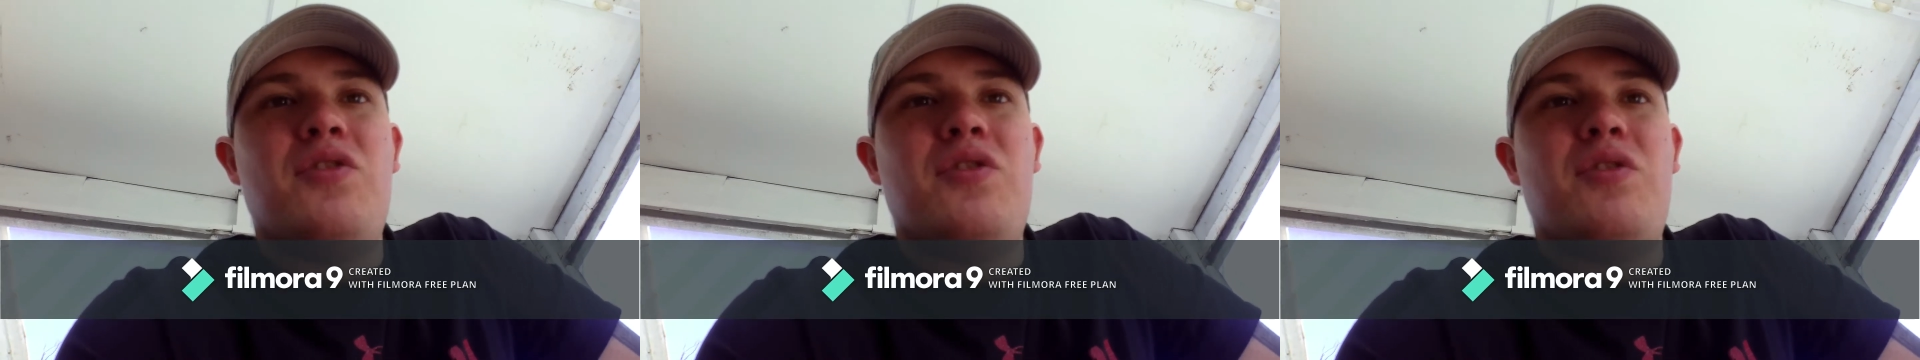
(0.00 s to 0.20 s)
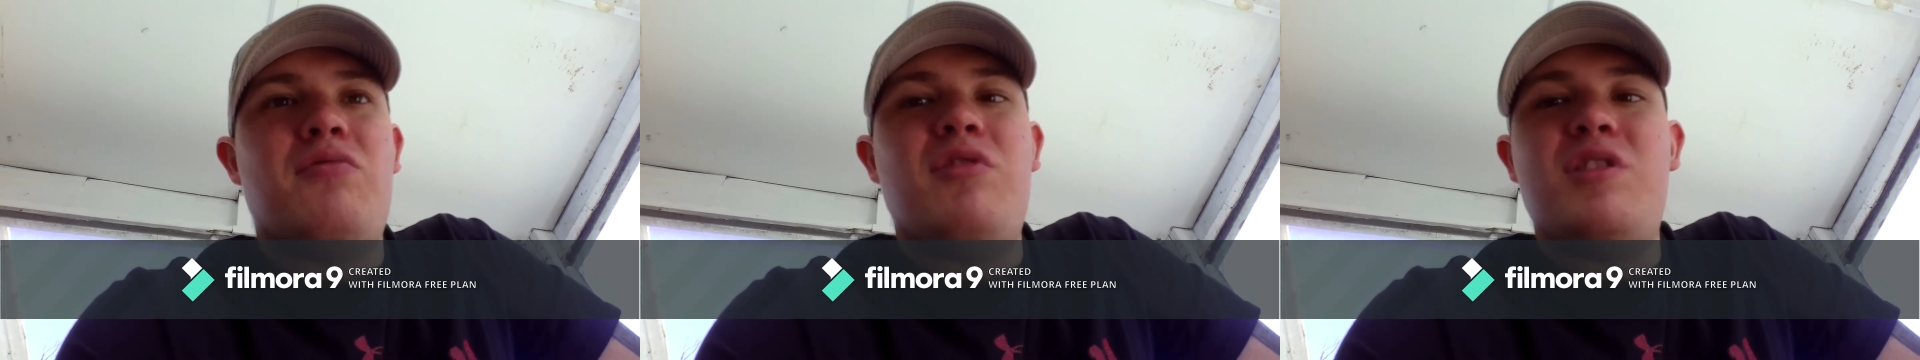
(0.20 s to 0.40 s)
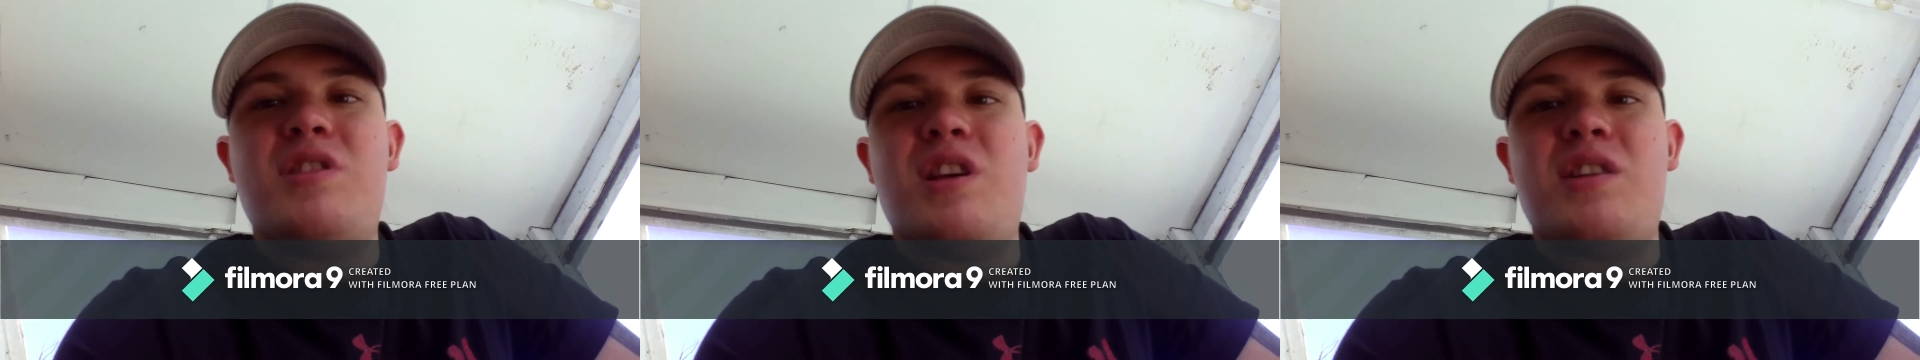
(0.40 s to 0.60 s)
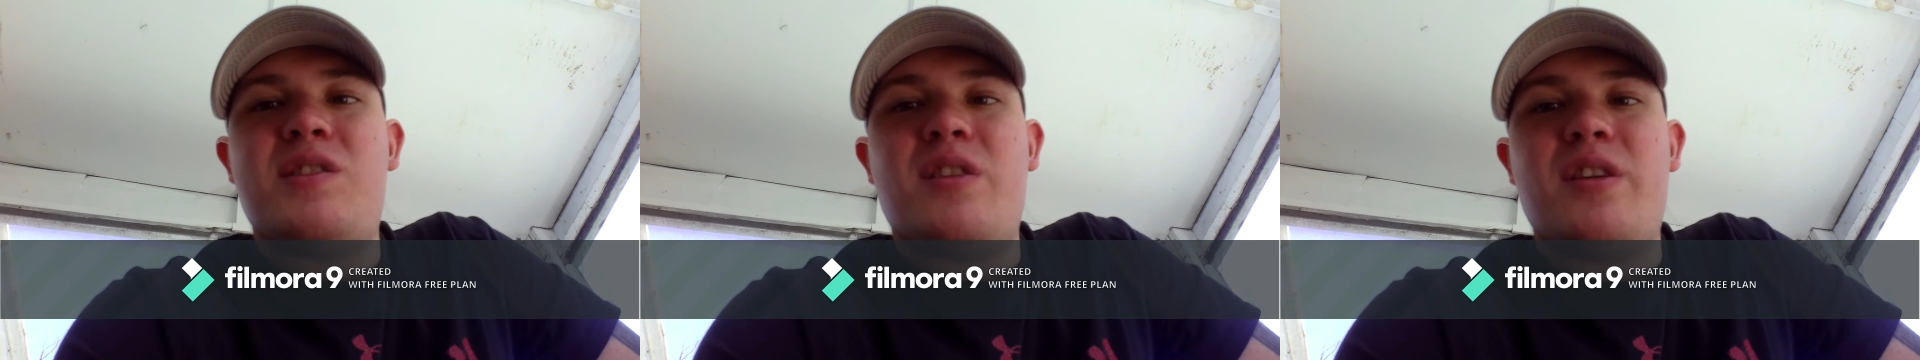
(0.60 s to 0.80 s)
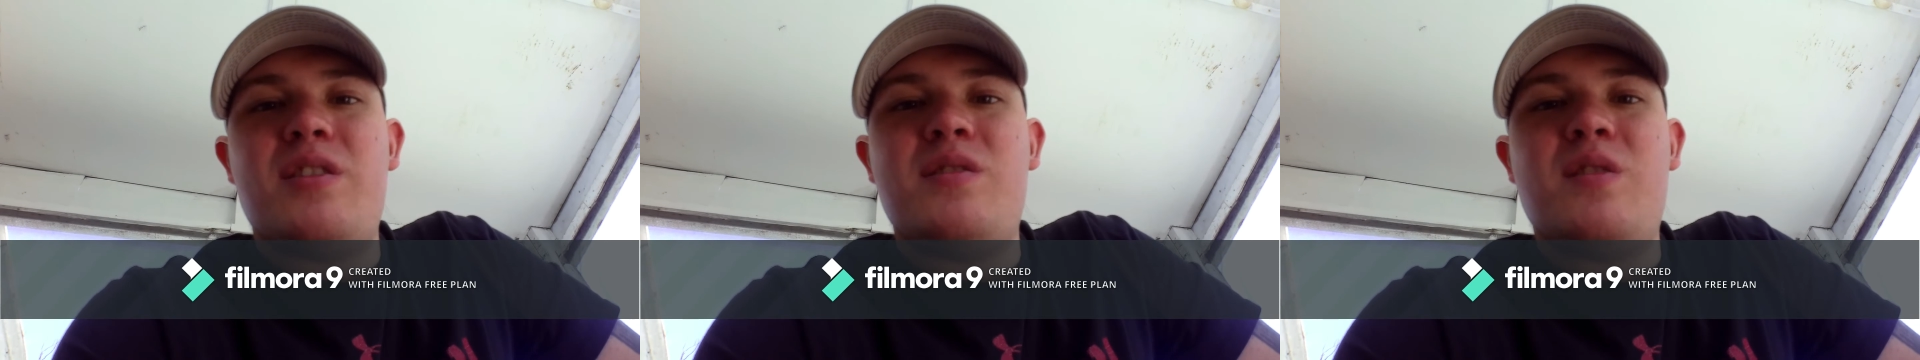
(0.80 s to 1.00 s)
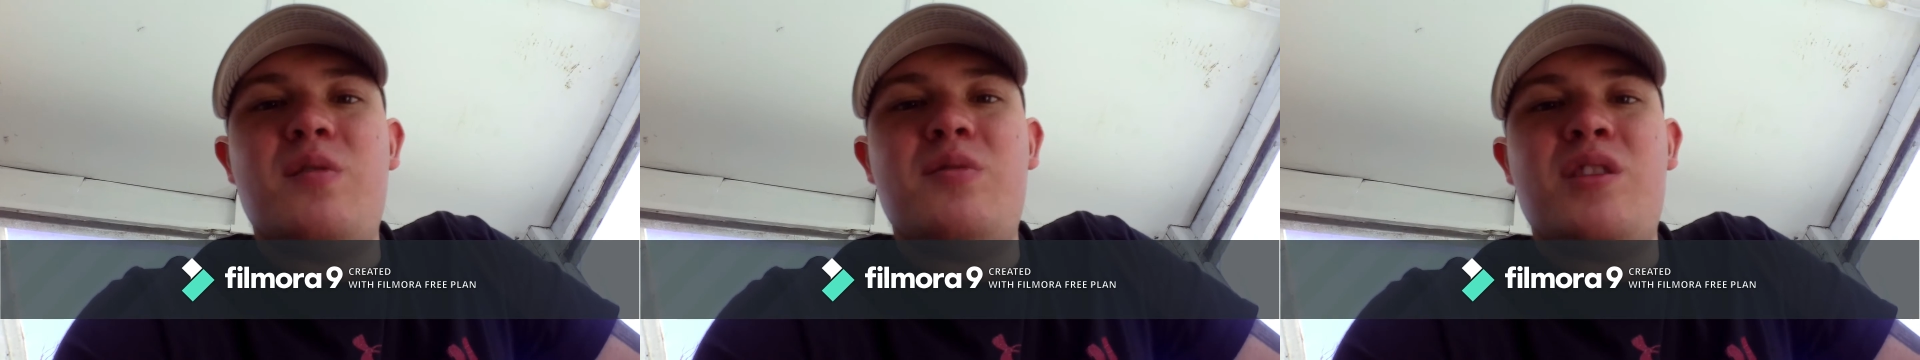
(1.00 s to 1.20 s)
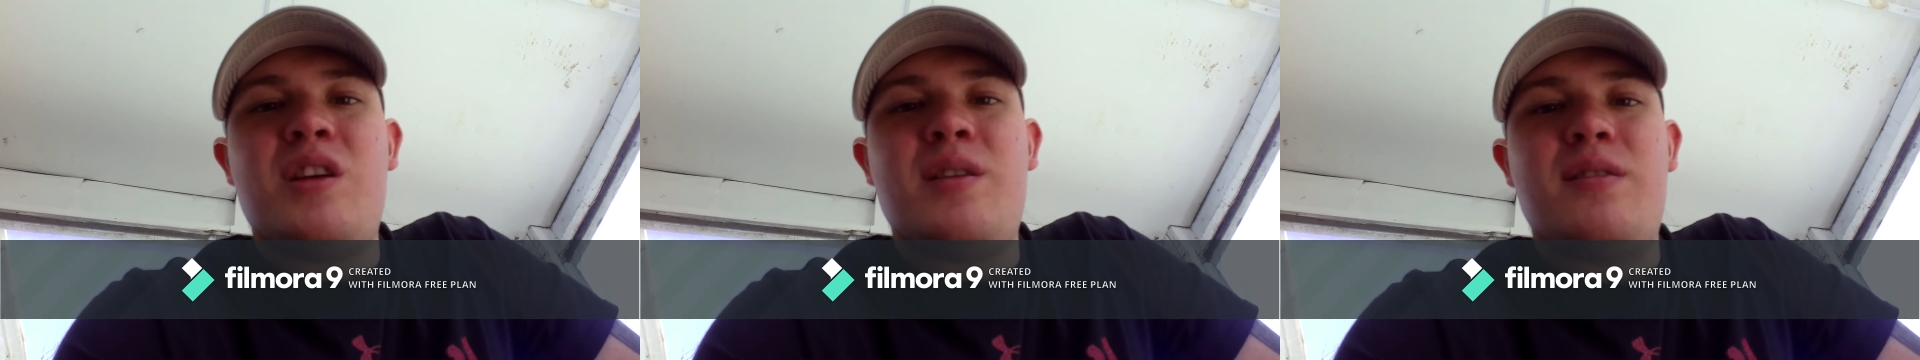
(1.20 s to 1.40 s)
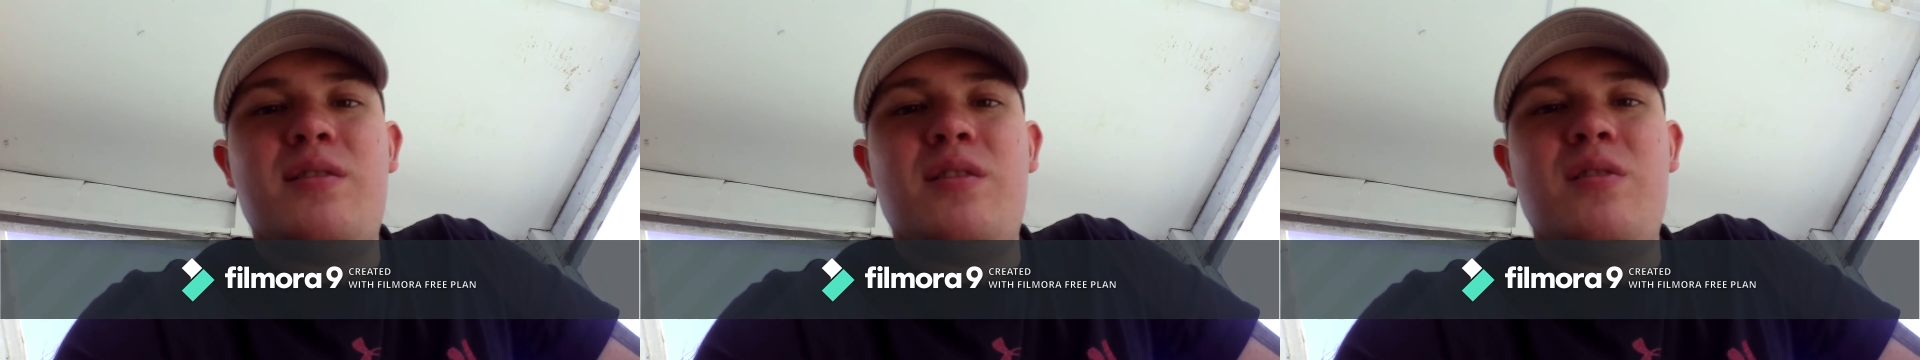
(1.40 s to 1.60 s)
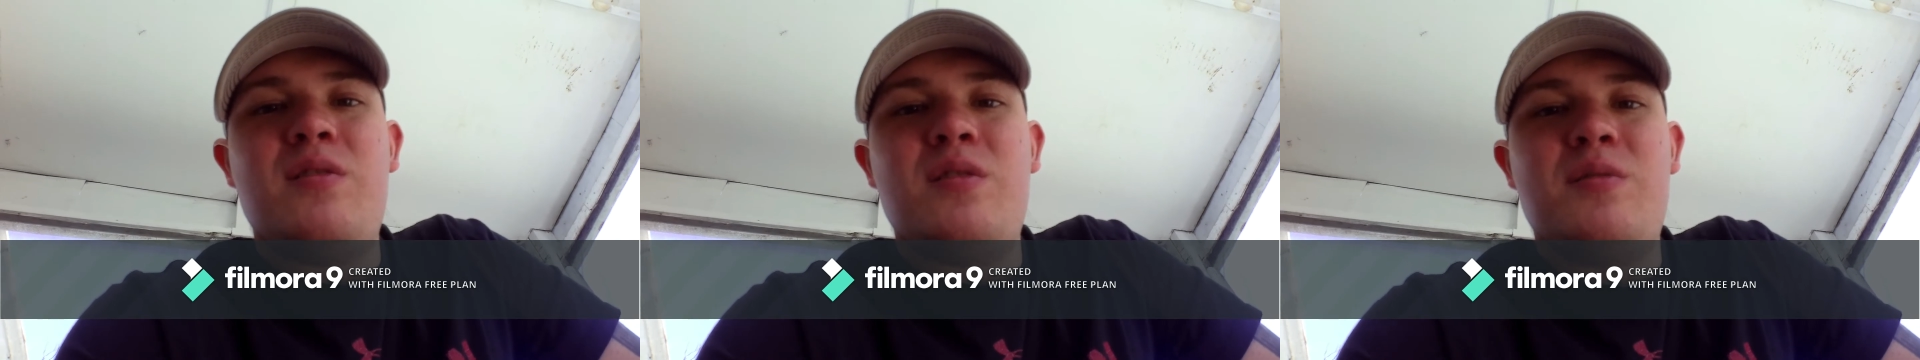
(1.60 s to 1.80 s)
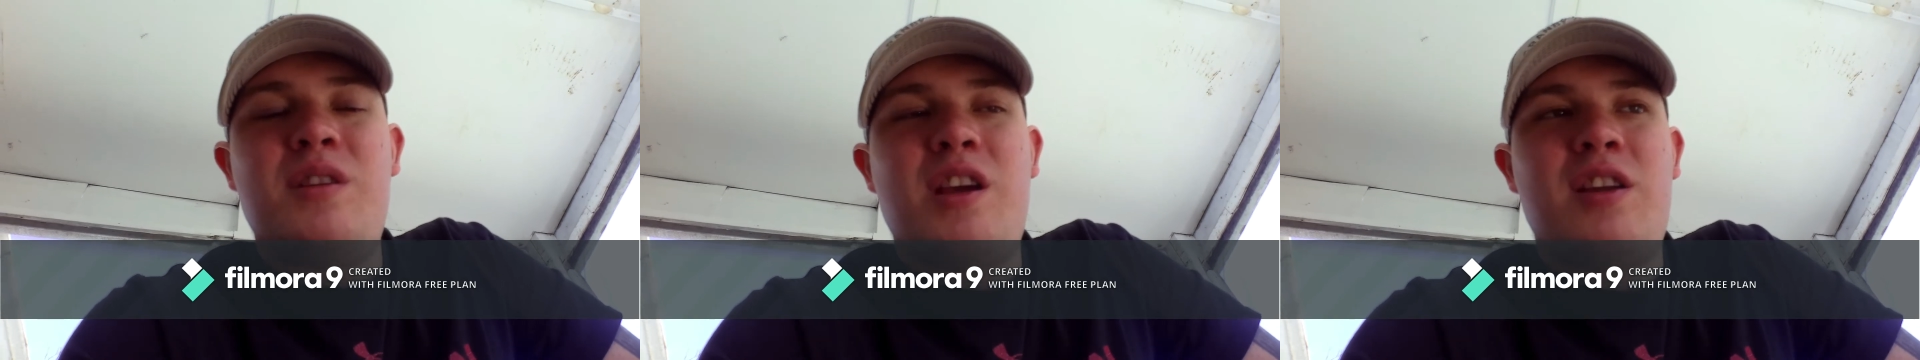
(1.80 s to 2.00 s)
the reason I saw his
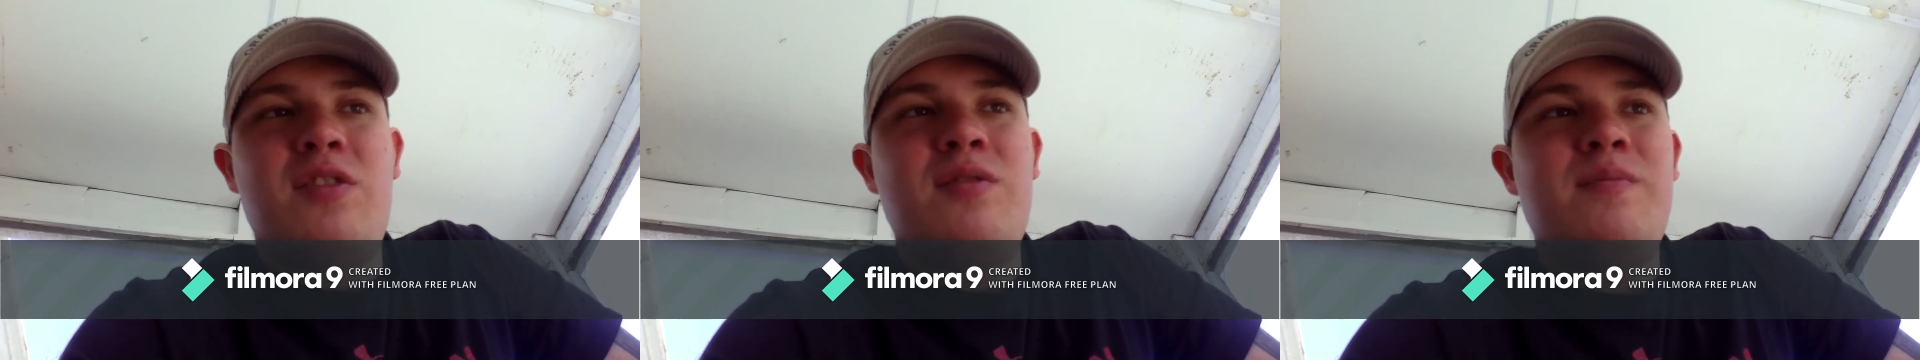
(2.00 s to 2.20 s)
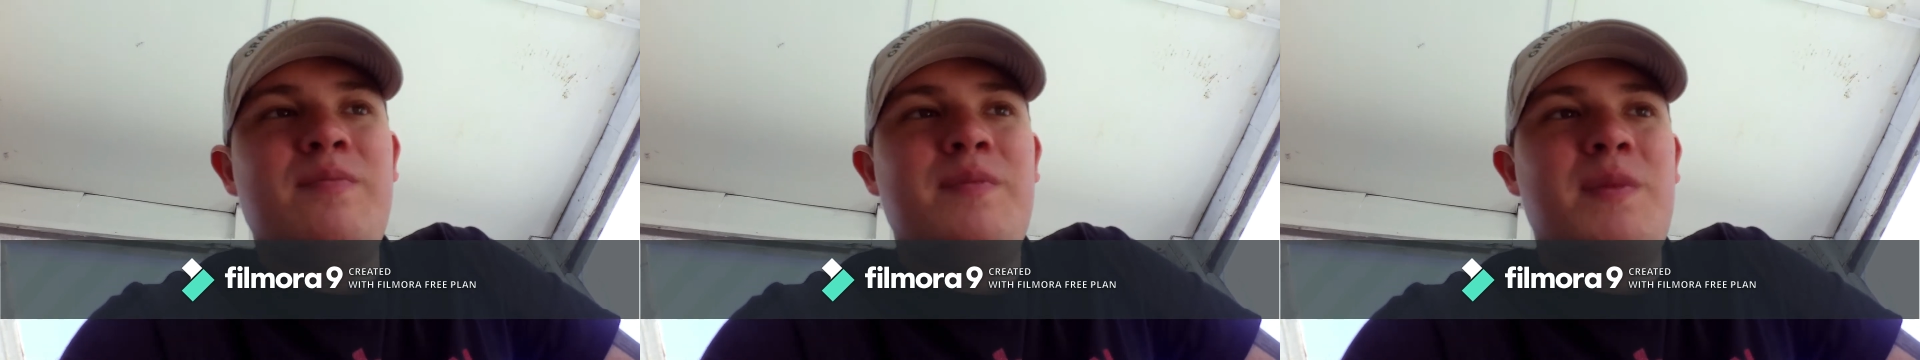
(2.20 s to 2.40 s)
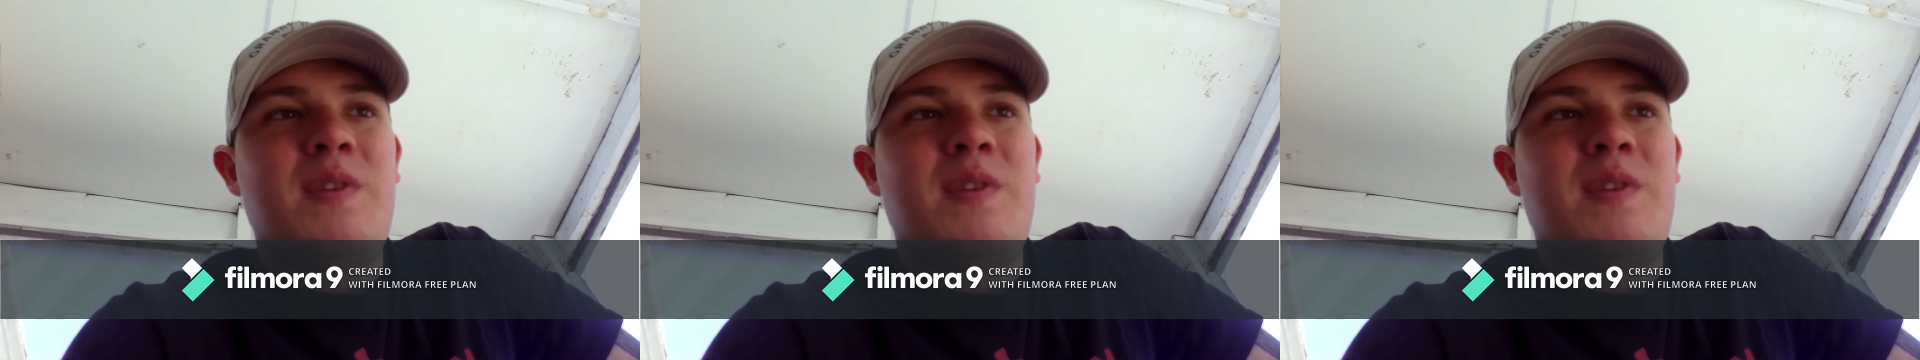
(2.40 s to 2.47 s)
YouTube channel